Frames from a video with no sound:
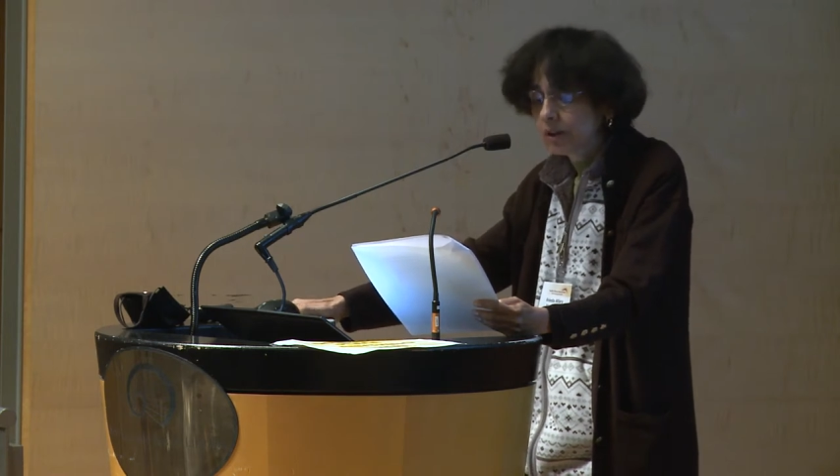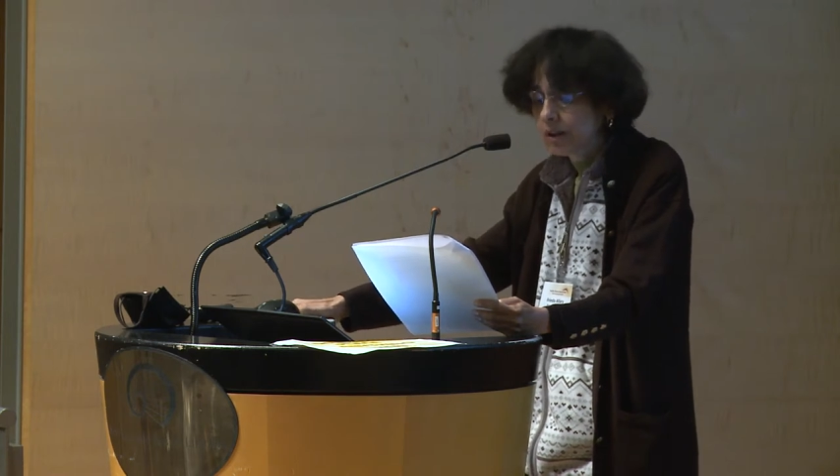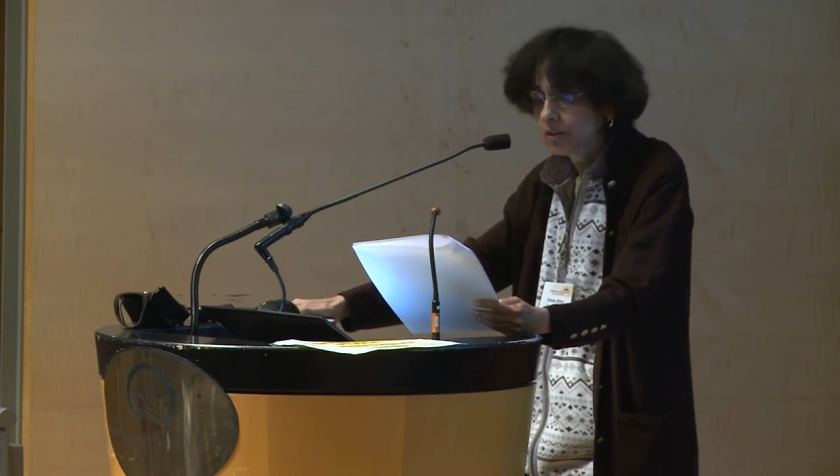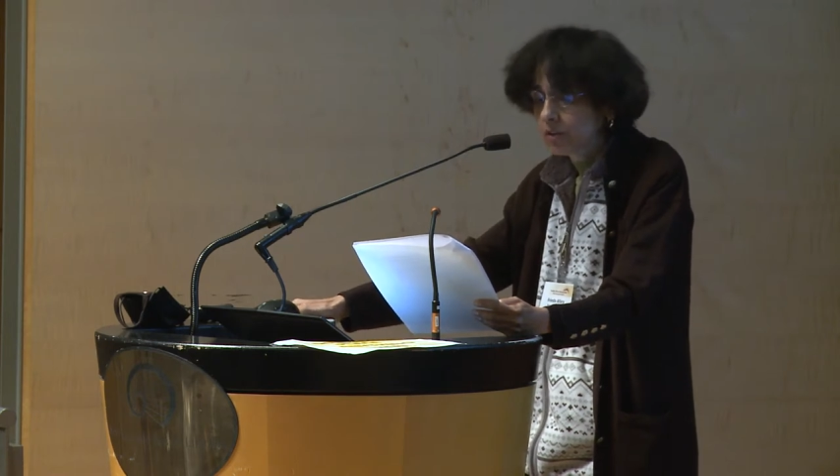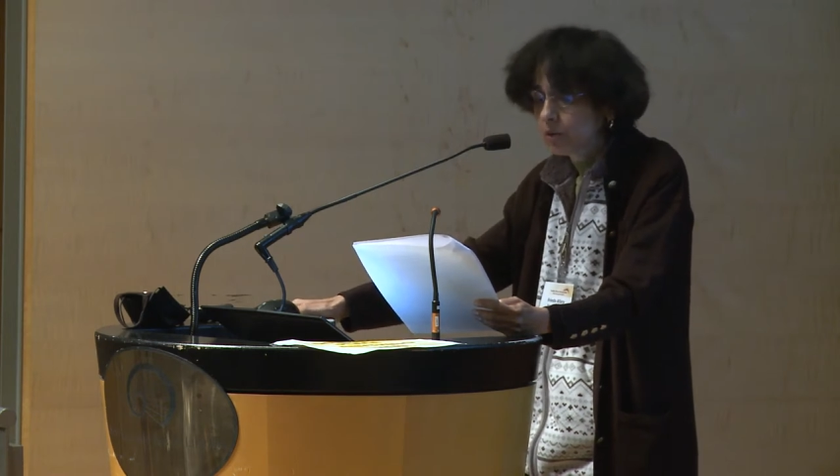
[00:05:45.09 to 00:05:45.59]
the
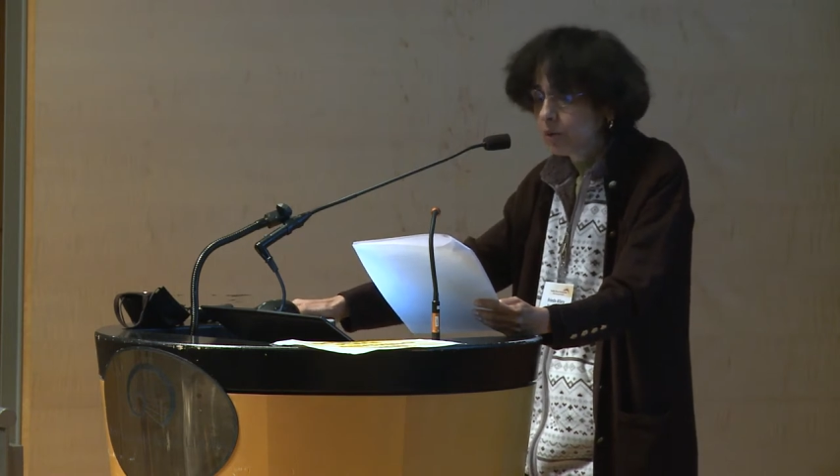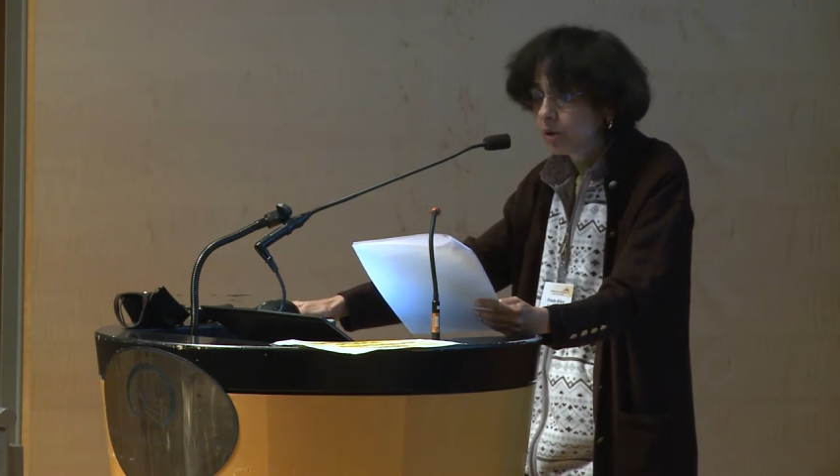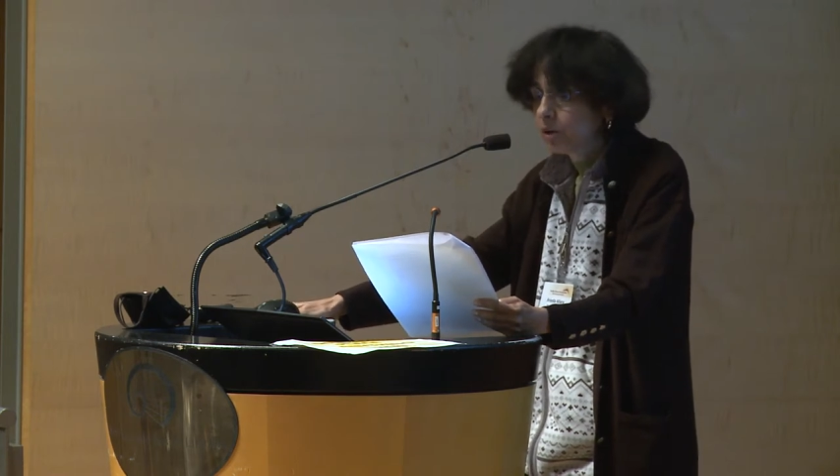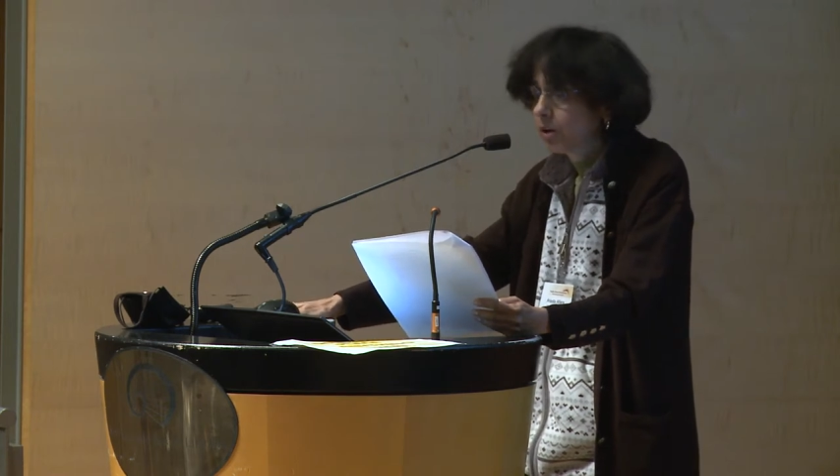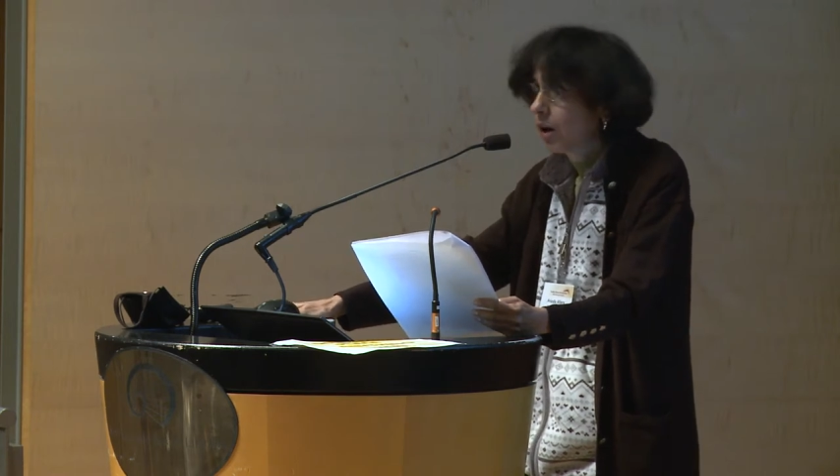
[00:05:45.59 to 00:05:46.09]

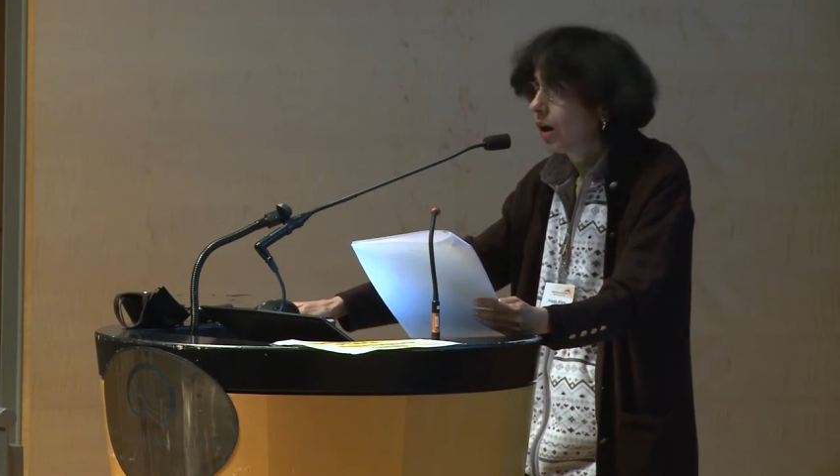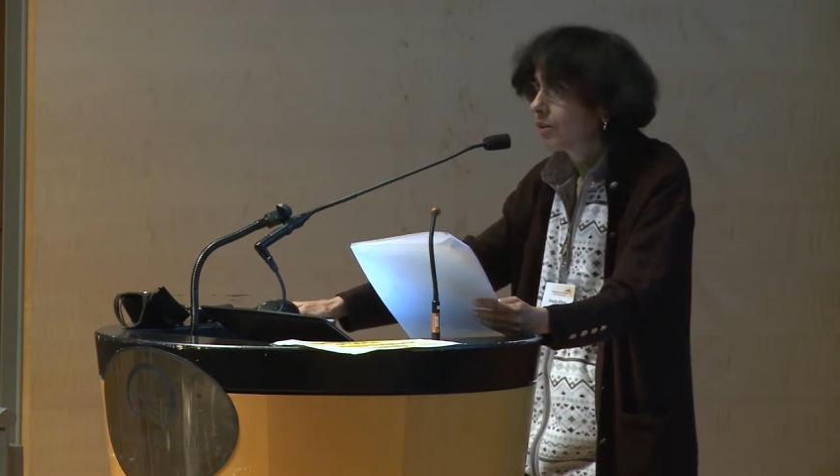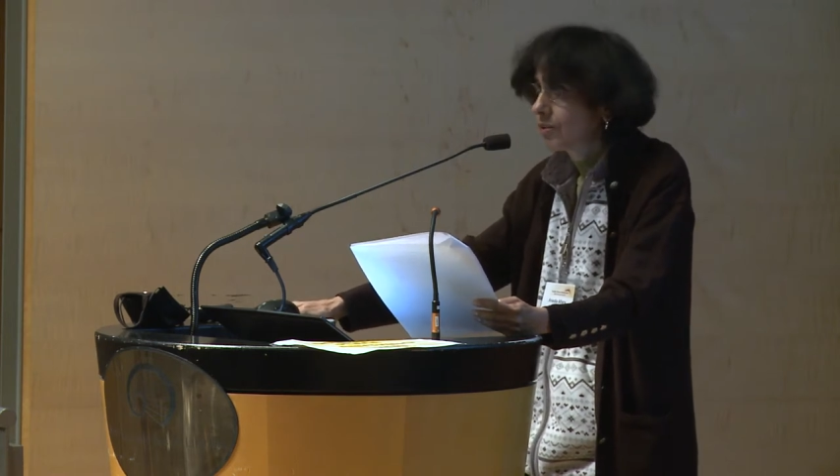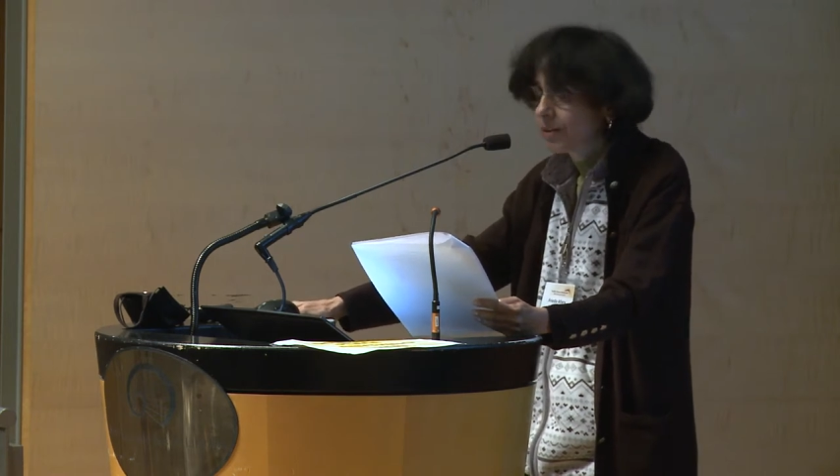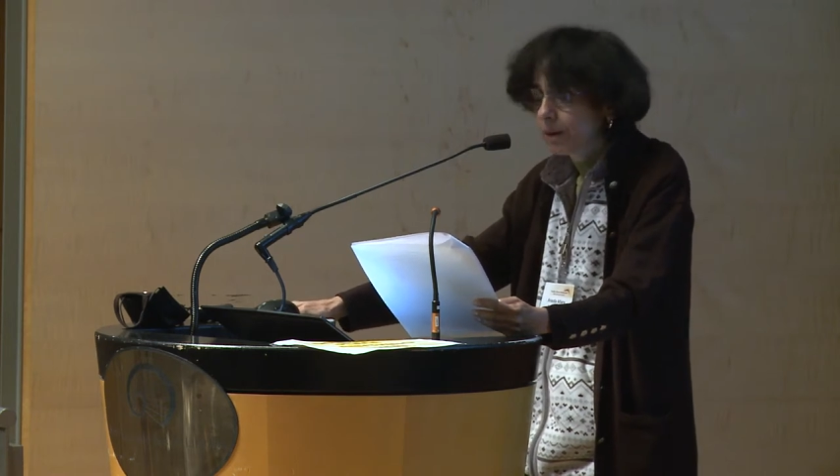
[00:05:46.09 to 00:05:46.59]
historical
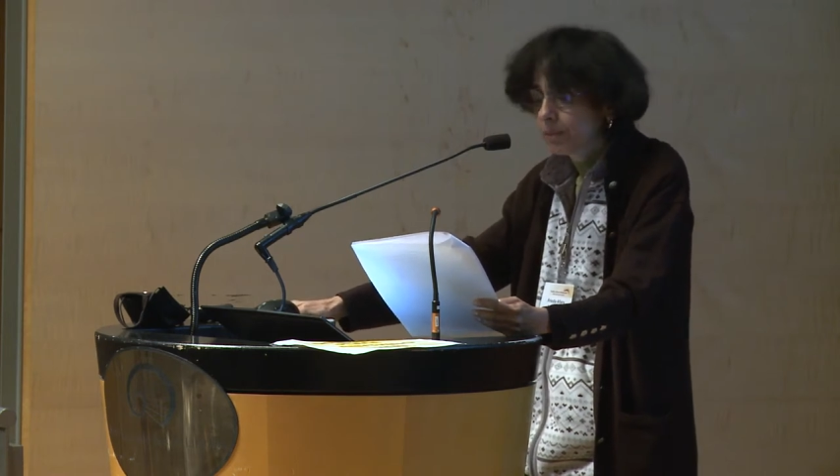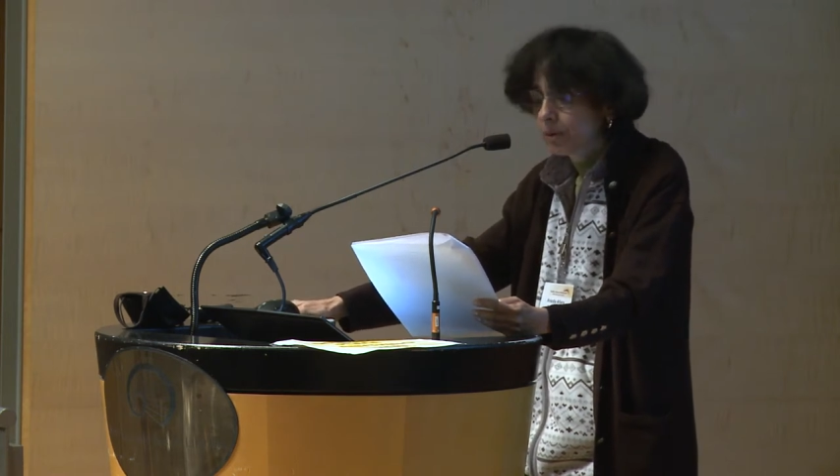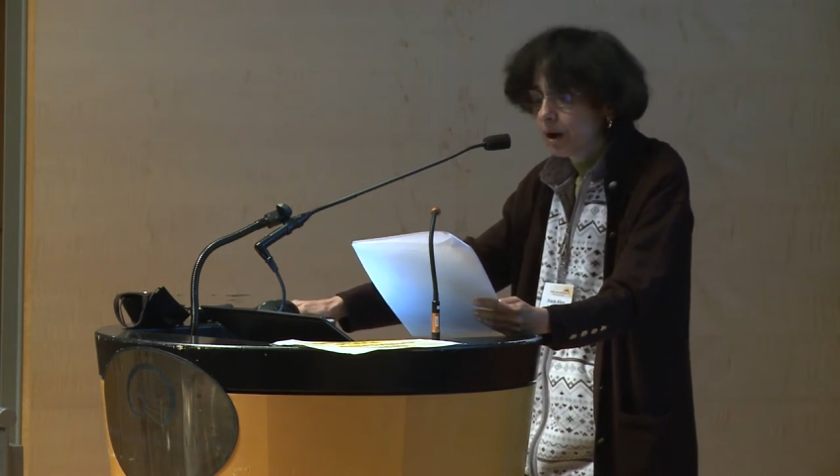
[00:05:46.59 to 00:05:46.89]
concept